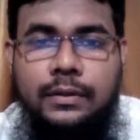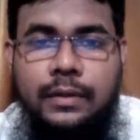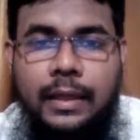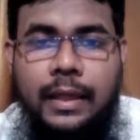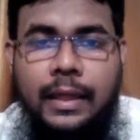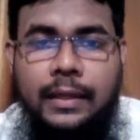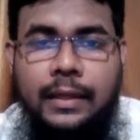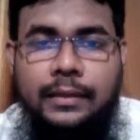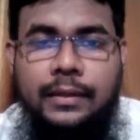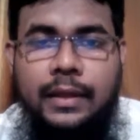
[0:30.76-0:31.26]

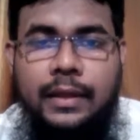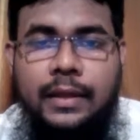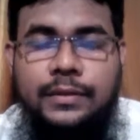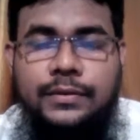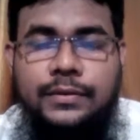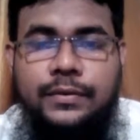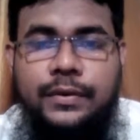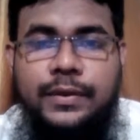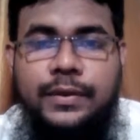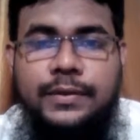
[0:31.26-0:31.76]
And the
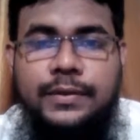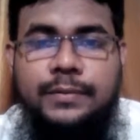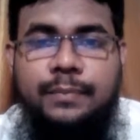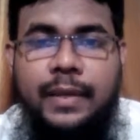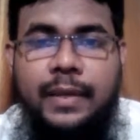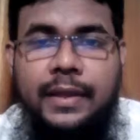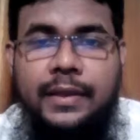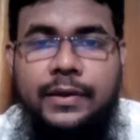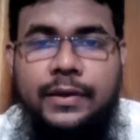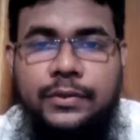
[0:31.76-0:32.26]
answer is
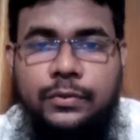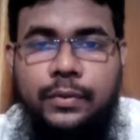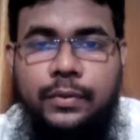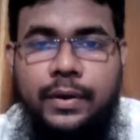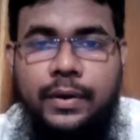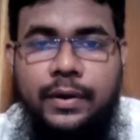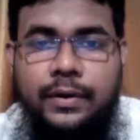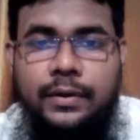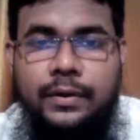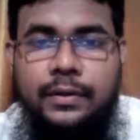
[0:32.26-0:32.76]
pi r
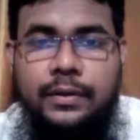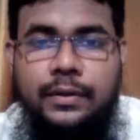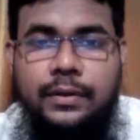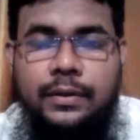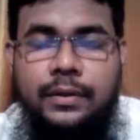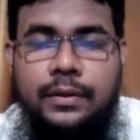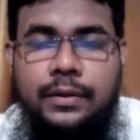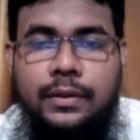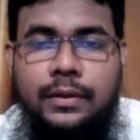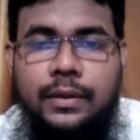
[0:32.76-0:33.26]
squared.
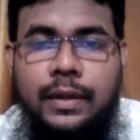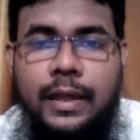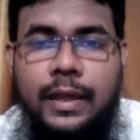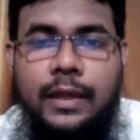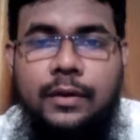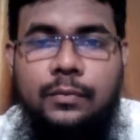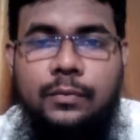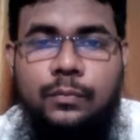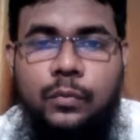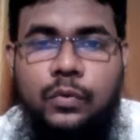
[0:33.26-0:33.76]

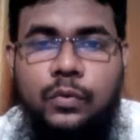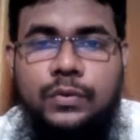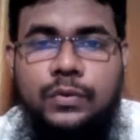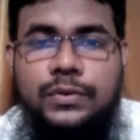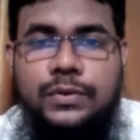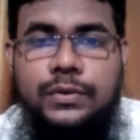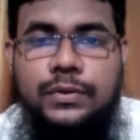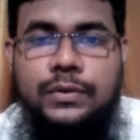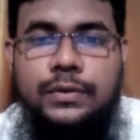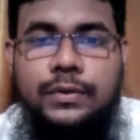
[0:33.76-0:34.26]
And
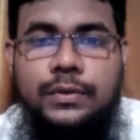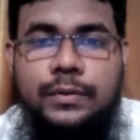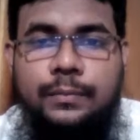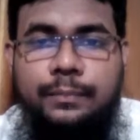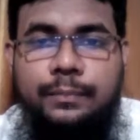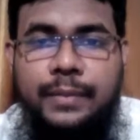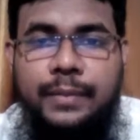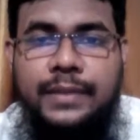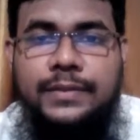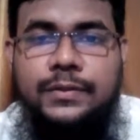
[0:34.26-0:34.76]
most
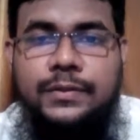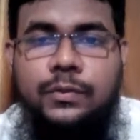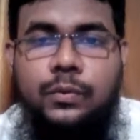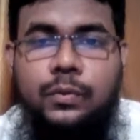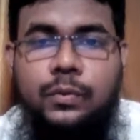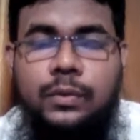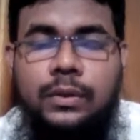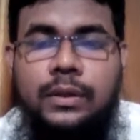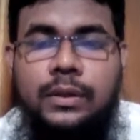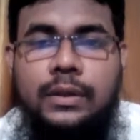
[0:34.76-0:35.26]

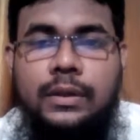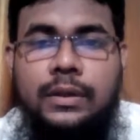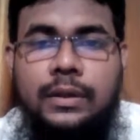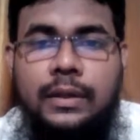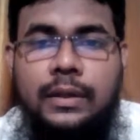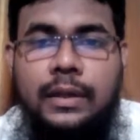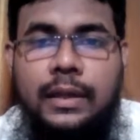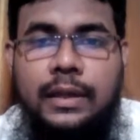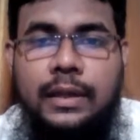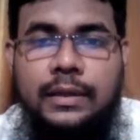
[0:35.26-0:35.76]
mid-school
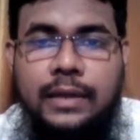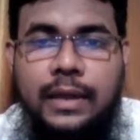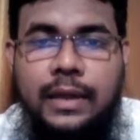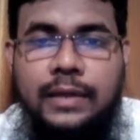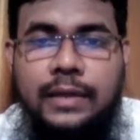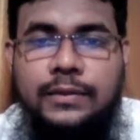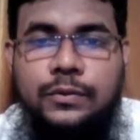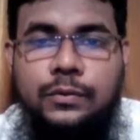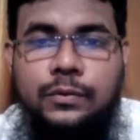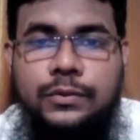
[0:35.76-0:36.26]
and
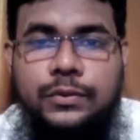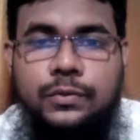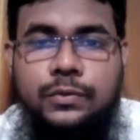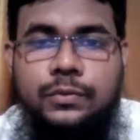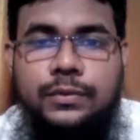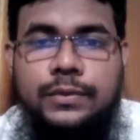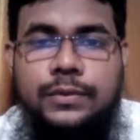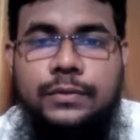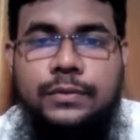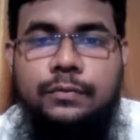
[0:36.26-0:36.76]
high school
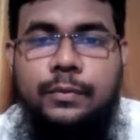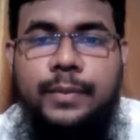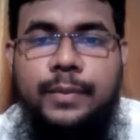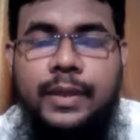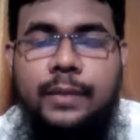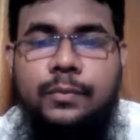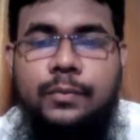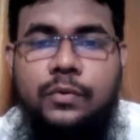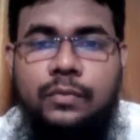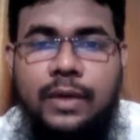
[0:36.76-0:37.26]
students would be
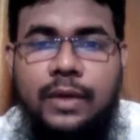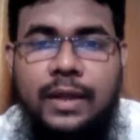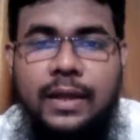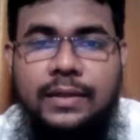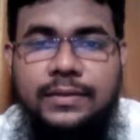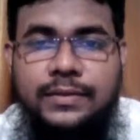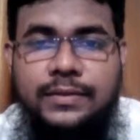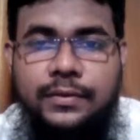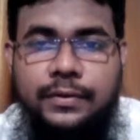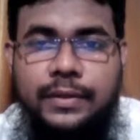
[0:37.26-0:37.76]
able to
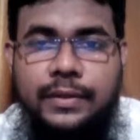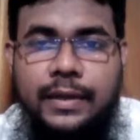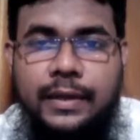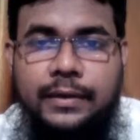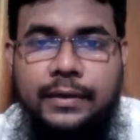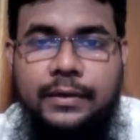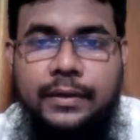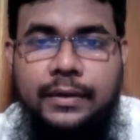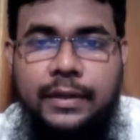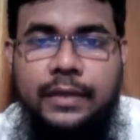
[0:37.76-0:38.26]
answer
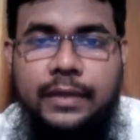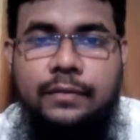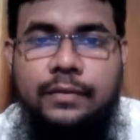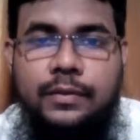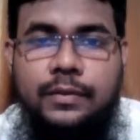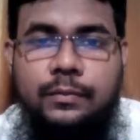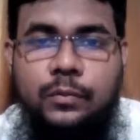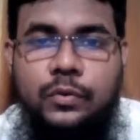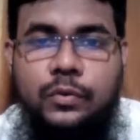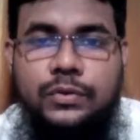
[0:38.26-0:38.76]
that. Even
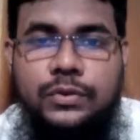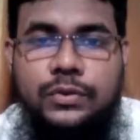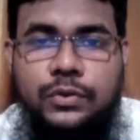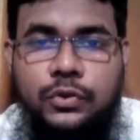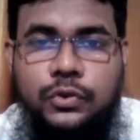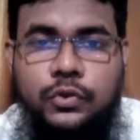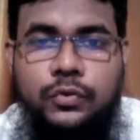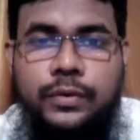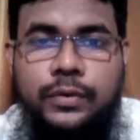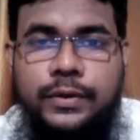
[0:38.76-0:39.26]

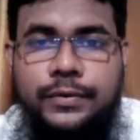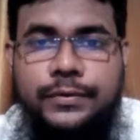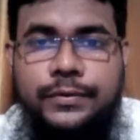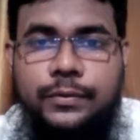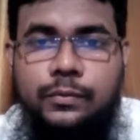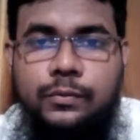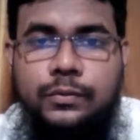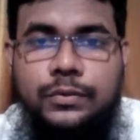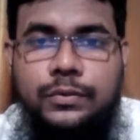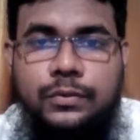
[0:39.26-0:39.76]
most junior
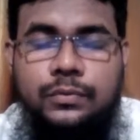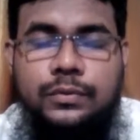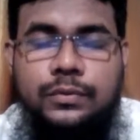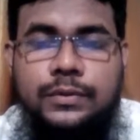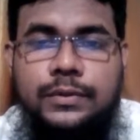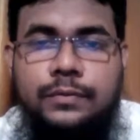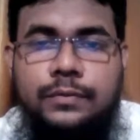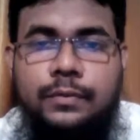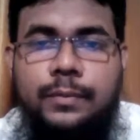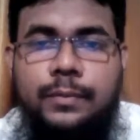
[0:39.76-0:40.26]
school
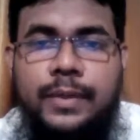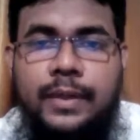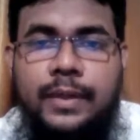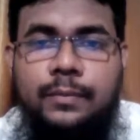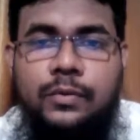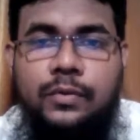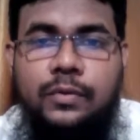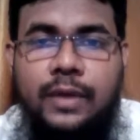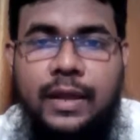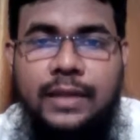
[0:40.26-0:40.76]
students would be
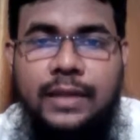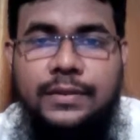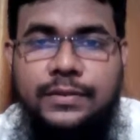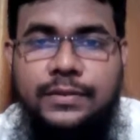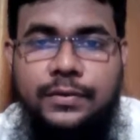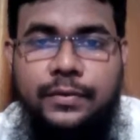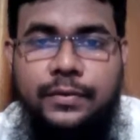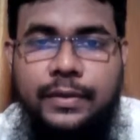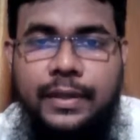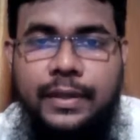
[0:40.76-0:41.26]
able to
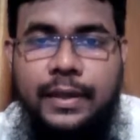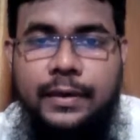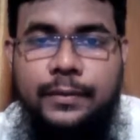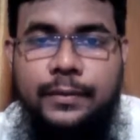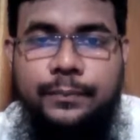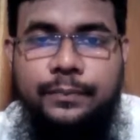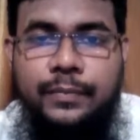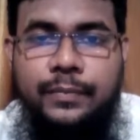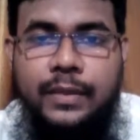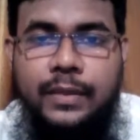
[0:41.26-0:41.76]
answer that.
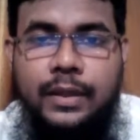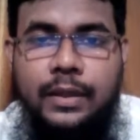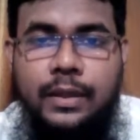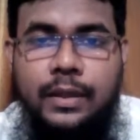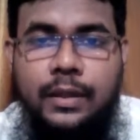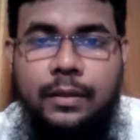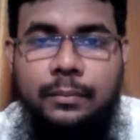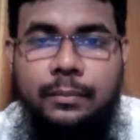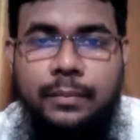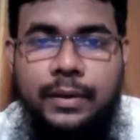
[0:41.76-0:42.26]

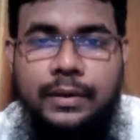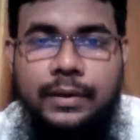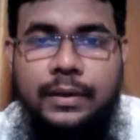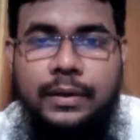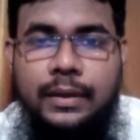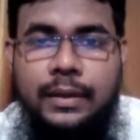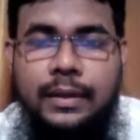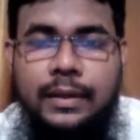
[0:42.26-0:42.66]
But